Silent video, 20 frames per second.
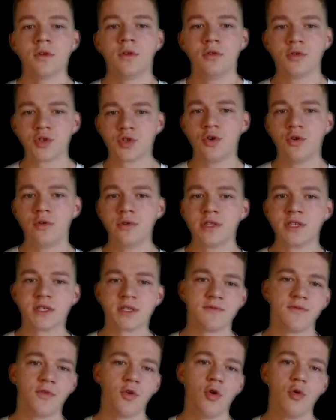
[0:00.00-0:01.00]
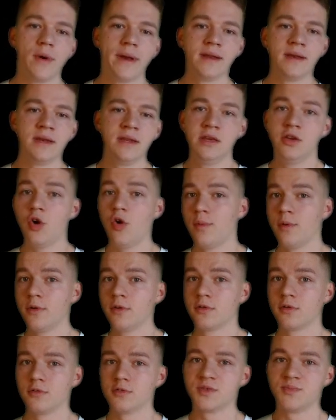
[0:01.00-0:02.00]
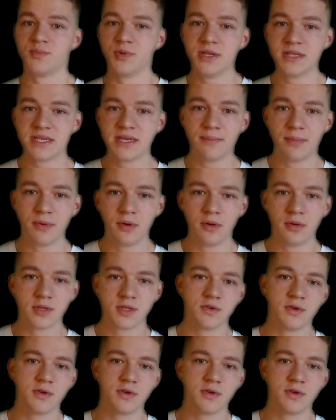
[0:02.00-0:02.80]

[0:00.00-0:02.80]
Also, it's following the open-closed principle,